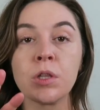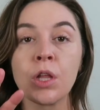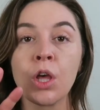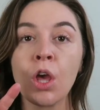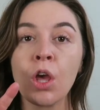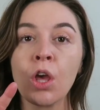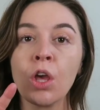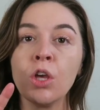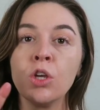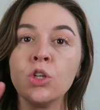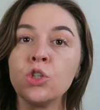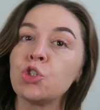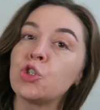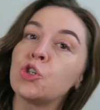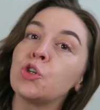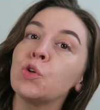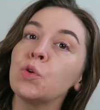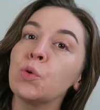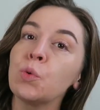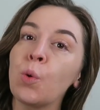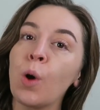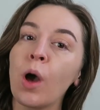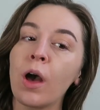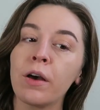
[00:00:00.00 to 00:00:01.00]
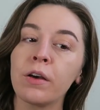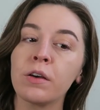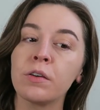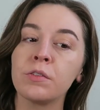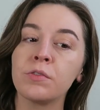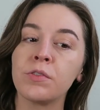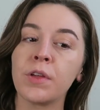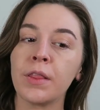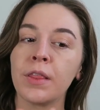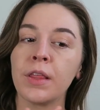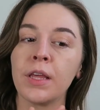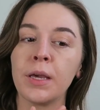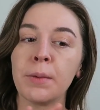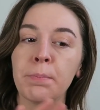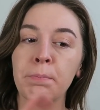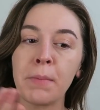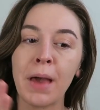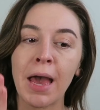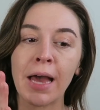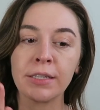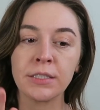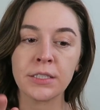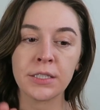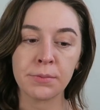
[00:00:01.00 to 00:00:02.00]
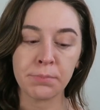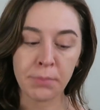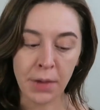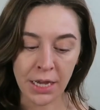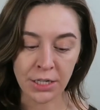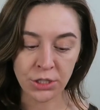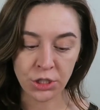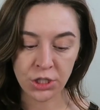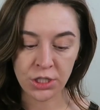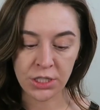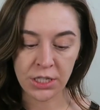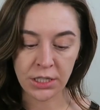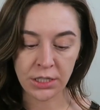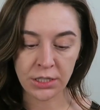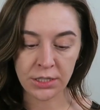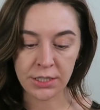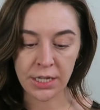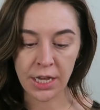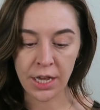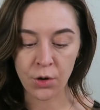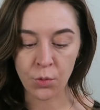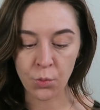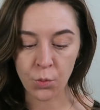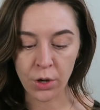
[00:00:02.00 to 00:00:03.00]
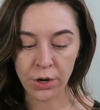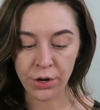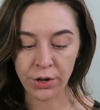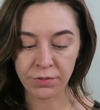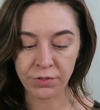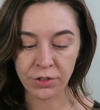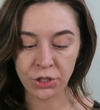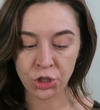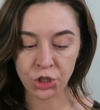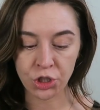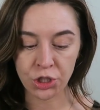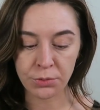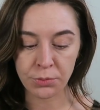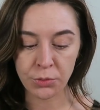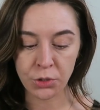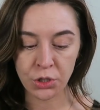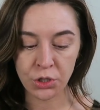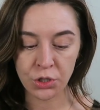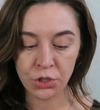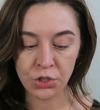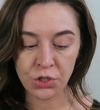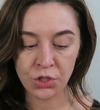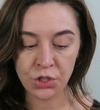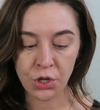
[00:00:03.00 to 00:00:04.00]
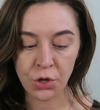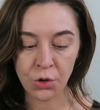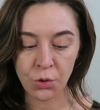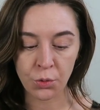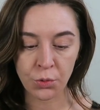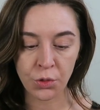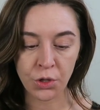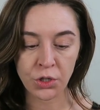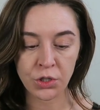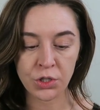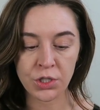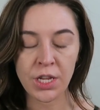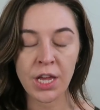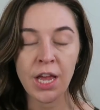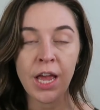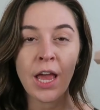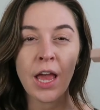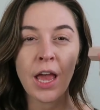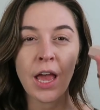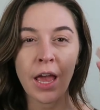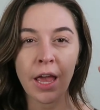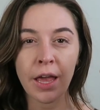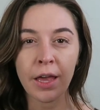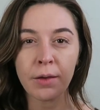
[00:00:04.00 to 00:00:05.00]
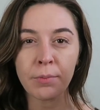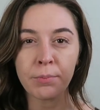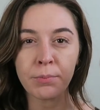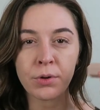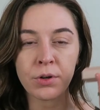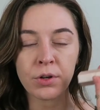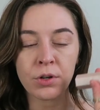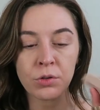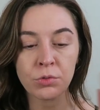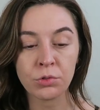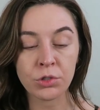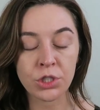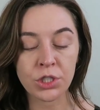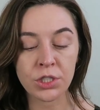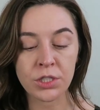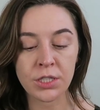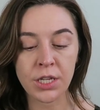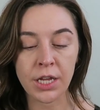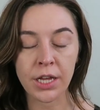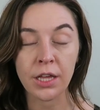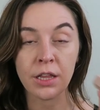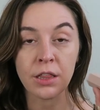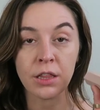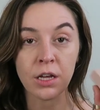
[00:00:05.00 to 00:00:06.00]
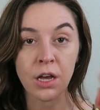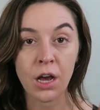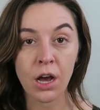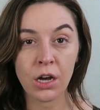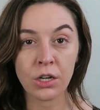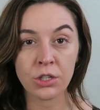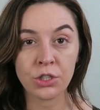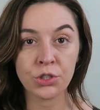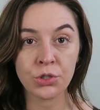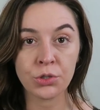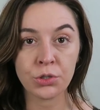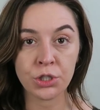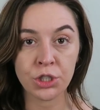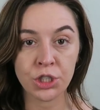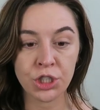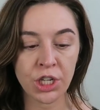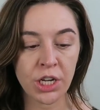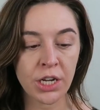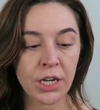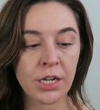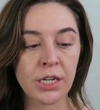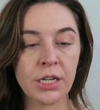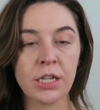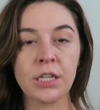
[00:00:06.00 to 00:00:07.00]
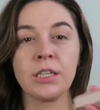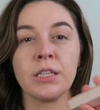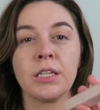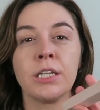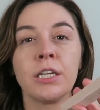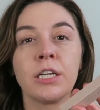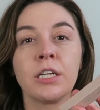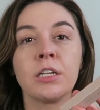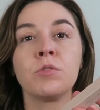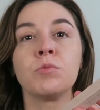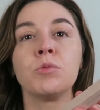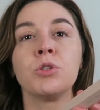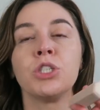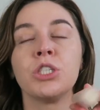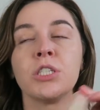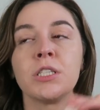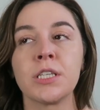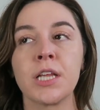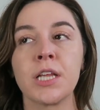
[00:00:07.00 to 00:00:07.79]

with two of the matte Match Stix and one of the shimmers. So there's Amber, which is like the contour shade, Linen, which